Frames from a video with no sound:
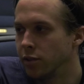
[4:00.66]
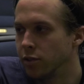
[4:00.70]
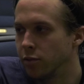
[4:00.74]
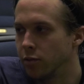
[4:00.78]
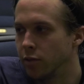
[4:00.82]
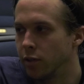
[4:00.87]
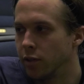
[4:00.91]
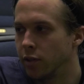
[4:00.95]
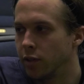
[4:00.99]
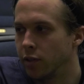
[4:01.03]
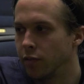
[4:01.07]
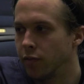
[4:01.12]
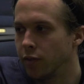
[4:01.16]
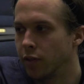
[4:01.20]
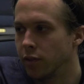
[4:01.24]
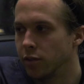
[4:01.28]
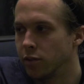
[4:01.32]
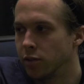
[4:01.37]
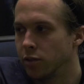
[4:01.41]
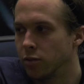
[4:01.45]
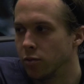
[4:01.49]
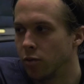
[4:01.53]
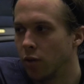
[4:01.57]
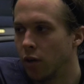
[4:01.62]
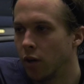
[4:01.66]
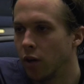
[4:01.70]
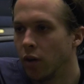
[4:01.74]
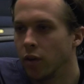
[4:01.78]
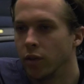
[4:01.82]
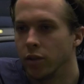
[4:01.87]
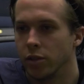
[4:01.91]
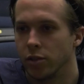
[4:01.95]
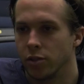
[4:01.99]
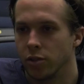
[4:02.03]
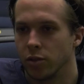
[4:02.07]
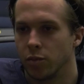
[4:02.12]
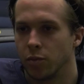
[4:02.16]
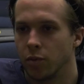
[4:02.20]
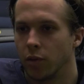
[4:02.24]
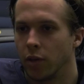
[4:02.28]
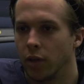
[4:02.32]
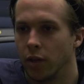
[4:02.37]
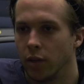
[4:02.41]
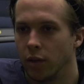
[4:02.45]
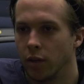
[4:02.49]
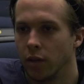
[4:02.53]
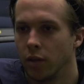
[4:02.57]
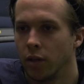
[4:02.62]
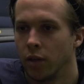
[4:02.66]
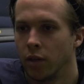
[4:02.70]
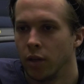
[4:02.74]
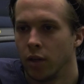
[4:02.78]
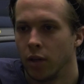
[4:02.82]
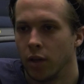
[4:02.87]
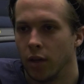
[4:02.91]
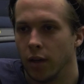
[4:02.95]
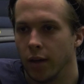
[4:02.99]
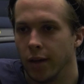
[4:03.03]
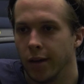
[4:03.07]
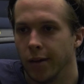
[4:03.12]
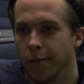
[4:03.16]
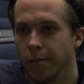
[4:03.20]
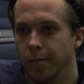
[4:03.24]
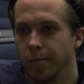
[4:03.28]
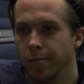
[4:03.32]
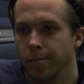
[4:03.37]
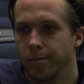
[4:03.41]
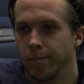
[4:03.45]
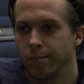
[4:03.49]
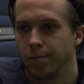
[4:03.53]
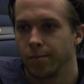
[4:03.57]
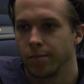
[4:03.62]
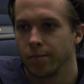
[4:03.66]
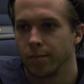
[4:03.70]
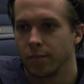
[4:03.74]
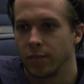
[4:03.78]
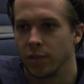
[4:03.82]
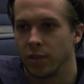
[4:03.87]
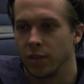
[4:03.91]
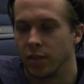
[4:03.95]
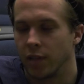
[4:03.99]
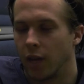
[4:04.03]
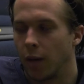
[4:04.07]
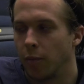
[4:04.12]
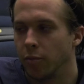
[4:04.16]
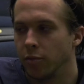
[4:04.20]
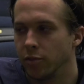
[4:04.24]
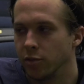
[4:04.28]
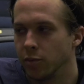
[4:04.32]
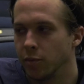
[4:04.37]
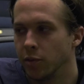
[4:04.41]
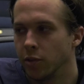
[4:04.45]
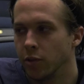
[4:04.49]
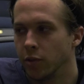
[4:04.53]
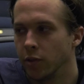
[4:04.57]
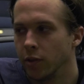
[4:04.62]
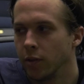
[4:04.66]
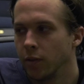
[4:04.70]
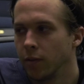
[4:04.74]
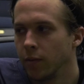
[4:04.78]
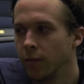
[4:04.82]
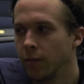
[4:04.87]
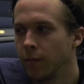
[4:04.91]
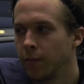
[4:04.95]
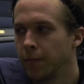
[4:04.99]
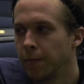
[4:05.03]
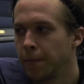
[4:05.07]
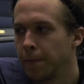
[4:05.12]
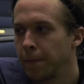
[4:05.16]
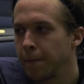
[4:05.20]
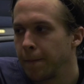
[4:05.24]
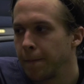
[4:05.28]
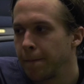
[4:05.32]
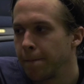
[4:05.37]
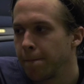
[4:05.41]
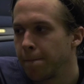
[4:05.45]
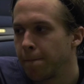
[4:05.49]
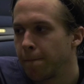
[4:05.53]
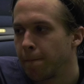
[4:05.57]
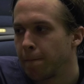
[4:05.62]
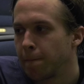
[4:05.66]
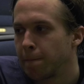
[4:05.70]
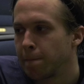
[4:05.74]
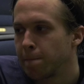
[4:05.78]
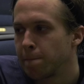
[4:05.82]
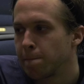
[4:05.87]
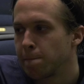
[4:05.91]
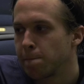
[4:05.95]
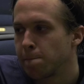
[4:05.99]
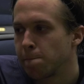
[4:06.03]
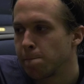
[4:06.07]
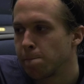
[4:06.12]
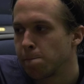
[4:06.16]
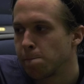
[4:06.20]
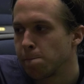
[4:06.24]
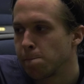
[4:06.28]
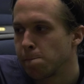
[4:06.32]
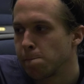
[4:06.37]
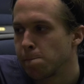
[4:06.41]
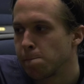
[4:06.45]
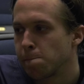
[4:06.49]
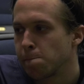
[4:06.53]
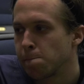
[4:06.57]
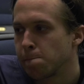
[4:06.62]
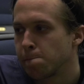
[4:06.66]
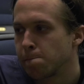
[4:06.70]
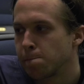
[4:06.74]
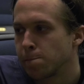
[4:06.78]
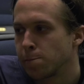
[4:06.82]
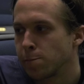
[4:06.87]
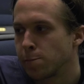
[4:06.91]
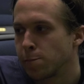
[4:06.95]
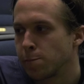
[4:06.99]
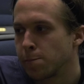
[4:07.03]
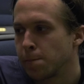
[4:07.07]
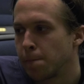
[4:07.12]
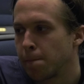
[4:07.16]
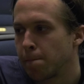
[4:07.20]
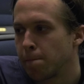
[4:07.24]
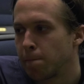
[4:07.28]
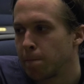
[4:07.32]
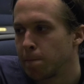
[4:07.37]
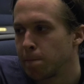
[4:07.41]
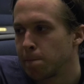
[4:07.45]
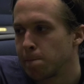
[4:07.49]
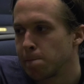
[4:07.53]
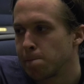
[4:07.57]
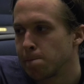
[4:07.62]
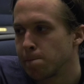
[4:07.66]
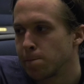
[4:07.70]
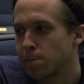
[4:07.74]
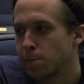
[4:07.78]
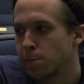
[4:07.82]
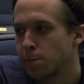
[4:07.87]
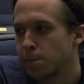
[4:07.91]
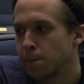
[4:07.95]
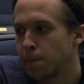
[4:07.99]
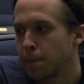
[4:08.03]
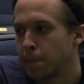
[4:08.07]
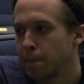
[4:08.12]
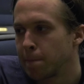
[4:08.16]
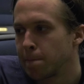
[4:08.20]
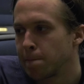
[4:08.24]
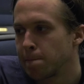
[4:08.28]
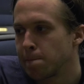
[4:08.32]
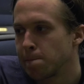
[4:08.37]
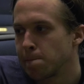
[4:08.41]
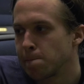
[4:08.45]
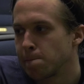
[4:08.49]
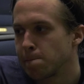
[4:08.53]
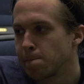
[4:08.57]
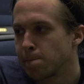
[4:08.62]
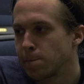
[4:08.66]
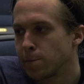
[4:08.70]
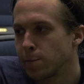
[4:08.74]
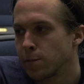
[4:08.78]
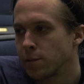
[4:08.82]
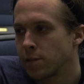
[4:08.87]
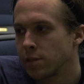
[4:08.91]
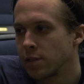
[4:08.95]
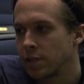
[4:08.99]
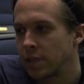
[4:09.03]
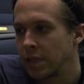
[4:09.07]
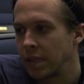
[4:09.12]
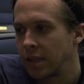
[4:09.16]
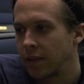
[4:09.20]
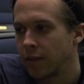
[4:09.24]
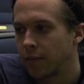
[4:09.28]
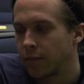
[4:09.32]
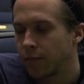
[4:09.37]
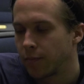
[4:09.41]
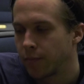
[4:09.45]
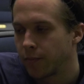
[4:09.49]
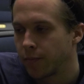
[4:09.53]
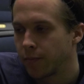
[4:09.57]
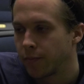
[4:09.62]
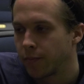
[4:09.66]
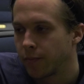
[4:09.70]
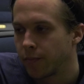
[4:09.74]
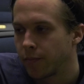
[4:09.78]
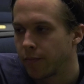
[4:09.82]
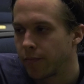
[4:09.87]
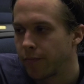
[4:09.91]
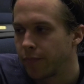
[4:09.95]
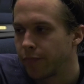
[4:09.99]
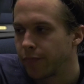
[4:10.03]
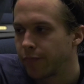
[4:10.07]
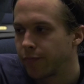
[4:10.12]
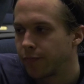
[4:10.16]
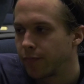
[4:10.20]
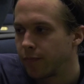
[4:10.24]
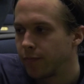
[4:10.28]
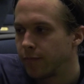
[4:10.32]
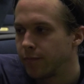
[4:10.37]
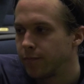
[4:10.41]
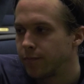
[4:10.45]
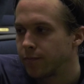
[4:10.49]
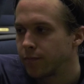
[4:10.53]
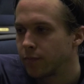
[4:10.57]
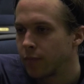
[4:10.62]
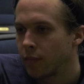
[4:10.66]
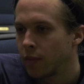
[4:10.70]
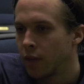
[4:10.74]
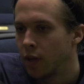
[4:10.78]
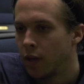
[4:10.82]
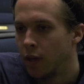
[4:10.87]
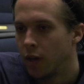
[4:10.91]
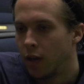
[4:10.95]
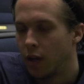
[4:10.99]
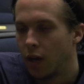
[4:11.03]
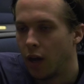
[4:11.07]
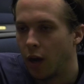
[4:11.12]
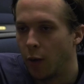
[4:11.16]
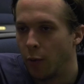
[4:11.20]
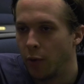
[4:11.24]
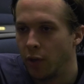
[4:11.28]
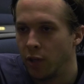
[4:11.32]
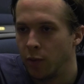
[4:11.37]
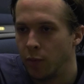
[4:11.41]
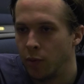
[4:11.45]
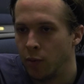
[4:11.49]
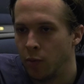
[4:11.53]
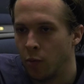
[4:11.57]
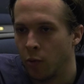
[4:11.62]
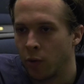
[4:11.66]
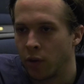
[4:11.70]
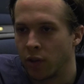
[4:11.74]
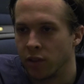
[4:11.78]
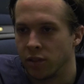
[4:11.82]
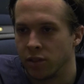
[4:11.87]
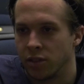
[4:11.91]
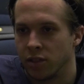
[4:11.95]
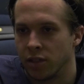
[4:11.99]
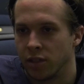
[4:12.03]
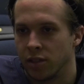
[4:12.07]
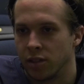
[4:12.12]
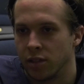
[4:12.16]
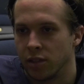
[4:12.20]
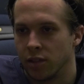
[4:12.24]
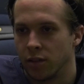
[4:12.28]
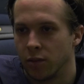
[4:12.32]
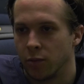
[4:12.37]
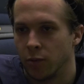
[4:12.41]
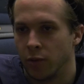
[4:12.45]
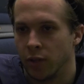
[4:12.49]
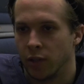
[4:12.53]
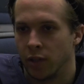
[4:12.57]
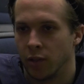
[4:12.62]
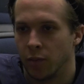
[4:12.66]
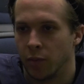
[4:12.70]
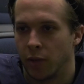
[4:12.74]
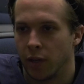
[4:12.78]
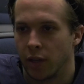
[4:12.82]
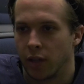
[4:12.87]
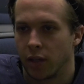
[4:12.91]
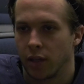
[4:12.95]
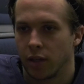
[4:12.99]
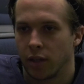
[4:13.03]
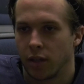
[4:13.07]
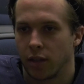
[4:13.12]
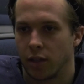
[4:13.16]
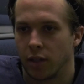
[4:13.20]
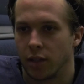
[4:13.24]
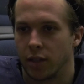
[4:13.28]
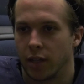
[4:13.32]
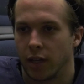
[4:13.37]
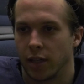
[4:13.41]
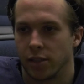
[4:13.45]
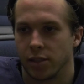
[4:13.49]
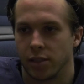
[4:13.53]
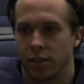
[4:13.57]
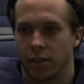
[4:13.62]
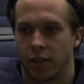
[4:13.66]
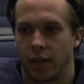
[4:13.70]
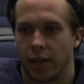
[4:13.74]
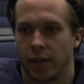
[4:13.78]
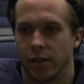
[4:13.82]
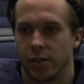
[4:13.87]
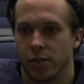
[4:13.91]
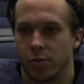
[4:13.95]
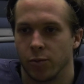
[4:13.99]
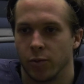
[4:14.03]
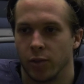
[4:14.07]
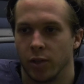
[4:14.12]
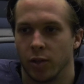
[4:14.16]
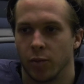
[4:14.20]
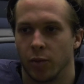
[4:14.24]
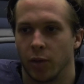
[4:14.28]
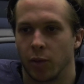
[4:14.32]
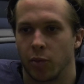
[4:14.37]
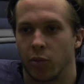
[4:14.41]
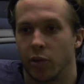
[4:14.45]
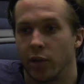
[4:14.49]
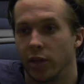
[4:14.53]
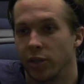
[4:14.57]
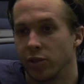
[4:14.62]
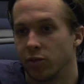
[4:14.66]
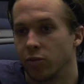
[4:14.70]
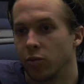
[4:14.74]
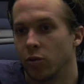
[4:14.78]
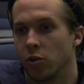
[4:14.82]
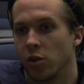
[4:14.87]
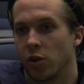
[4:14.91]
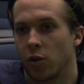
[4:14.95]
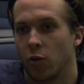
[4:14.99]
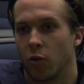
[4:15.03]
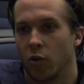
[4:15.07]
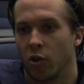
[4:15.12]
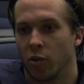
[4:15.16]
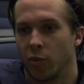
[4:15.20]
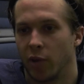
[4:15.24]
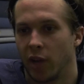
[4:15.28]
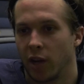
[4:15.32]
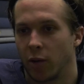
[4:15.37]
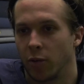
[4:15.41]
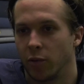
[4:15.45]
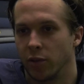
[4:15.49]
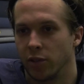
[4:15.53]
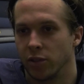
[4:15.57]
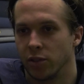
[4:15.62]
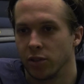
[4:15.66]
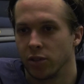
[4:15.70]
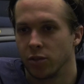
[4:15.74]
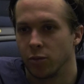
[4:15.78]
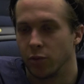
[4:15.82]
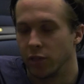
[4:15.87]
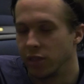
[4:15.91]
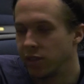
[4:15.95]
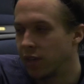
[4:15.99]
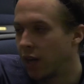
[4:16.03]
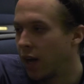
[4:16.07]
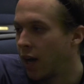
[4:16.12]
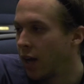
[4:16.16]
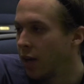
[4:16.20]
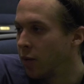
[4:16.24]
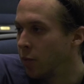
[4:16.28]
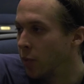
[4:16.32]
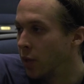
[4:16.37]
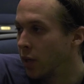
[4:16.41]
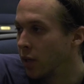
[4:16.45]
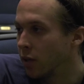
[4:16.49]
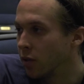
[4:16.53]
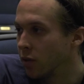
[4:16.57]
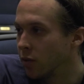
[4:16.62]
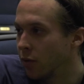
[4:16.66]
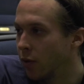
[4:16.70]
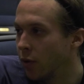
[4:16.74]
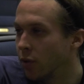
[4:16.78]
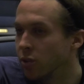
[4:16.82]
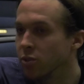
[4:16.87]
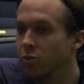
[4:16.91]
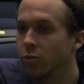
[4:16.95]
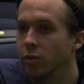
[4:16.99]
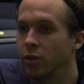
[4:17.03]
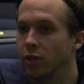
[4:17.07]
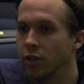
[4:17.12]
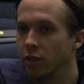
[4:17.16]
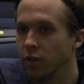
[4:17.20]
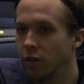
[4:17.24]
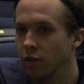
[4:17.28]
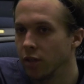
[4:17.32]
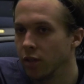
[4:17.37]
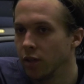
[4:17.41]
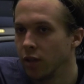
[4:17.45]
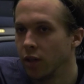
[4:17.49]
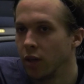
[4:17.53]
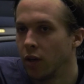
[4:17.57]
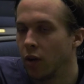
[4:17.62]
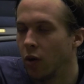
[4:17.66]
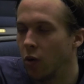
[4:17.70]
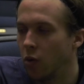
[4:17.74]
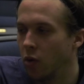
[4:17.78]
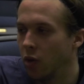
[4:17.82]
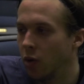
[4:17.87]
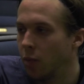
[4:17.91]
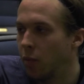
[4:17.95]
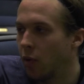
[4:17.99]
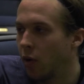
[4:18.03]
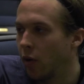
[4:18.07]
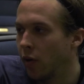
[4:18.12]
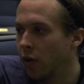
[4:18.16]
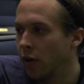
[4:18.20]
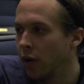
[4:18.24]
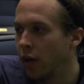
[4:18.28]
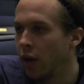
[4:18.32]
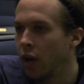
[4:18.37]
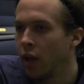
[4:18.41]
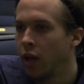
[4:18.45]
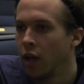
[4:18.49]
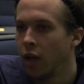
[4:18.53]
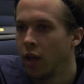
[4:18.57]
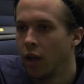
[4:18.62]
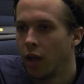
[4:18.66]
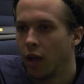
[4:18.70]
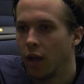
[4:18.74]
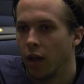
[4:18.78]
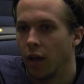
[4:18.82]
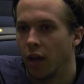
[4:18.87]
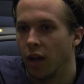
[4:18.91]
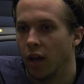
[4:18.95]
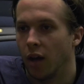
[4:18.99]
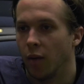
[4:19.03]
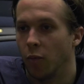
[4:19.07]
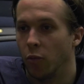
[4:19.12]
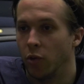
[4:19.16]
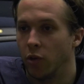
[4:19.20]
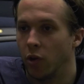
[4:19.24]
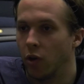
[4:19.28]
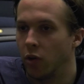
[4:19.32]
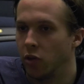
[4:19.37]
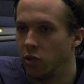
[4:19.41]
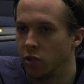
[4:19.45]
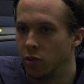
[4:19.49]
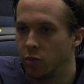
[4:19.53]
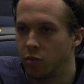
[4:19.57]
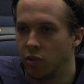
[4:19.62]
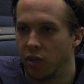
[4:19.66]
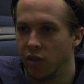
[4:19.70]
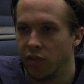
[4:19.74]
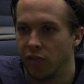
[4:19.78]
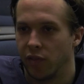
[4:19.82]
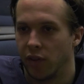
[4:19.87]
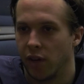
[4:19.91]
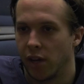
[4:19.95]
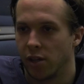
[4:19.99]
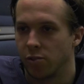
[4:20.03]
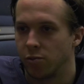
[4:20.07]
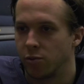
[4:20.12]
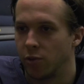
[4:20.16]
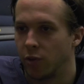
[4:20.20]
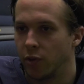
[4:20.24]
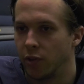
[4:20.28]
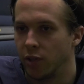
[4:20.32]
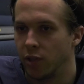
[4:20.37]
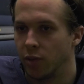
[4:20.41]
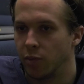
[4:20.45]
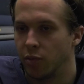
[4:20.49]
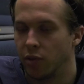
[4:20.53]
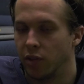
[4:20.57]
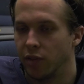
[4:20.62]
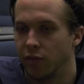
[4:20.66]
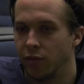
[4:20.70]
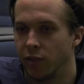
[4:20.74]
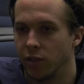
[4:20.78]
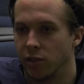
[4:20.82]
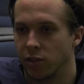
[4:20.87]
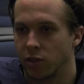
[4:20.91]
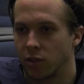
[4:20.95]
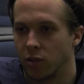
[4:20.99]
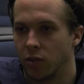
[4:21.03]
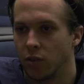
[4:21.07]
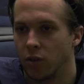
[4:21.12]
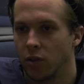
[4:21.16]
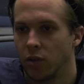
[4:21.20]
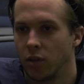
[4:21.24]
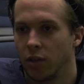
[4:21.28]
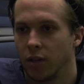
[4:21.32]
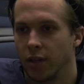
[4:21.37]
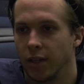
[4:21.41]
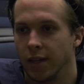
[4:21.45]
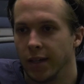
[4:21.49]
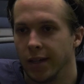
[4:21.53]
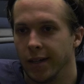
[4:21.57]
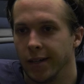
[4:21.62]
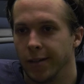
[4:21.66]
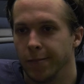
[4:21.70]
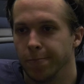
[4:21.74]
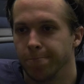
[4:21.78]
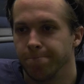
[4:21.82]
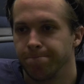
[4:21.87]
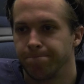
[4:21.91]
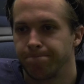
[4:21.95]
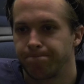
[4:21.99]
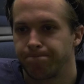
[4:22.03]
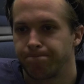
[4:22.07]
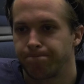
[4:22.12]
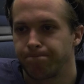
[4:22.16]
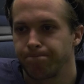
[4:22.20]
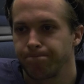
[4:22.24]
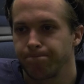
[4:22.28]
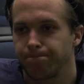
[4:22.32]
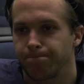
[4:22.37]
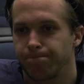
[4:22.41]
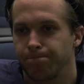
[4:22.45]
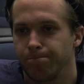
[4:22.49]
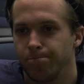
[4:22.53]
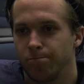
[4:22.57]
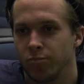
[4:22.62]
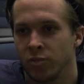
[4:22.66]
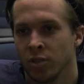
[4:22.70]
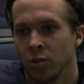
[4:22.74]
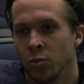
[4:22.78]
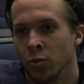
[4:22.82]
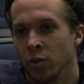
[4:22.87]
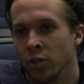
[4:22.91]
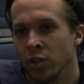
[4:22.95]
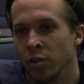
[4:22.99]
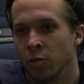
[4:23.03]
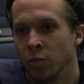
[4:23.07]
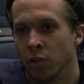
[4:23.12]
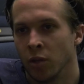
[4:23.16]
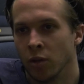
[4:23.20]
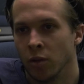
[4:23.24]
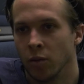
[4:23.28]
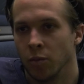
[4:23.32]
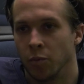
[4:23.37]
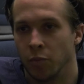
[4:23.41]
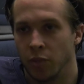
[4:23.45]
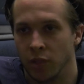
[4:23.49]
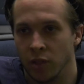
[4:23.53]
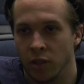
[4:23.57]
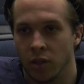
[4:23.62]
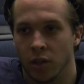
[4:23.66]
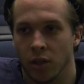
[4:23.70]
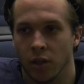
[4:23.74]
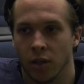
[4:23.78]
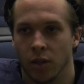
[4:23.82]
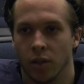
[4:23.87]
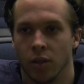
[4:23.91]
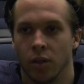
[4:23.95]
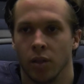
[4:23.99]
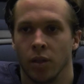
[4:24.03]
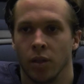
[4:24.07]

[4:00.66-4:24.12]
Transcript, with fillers: He's reading defense as well, and he's just playing um, to the top of his ability. Eight practices left, including the blue goal game. What, the receivers, what the, does the receiving core need to do? Uh, we need to be more consistent. We need to make contested catches. We need to make plays for our quarterback when he's when he's hot and making throws. We need to hold up our end. Um, we all need to play fast. We all need to play physical. Um, we need to be the